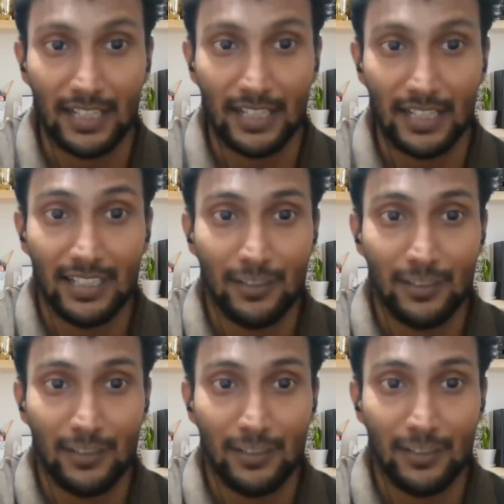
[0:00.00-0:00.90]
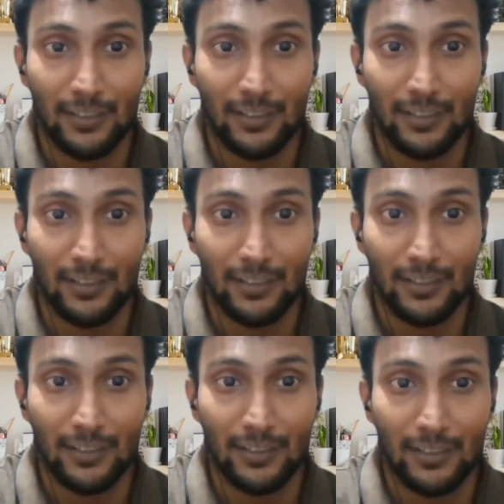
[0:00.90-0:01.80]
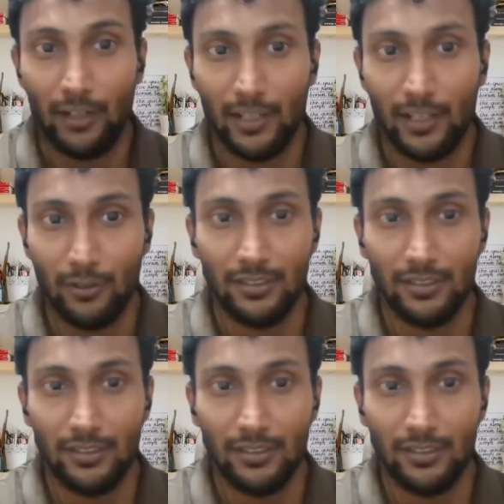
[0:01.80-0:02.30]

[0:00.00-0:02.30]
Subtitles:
needs to be talked more. So I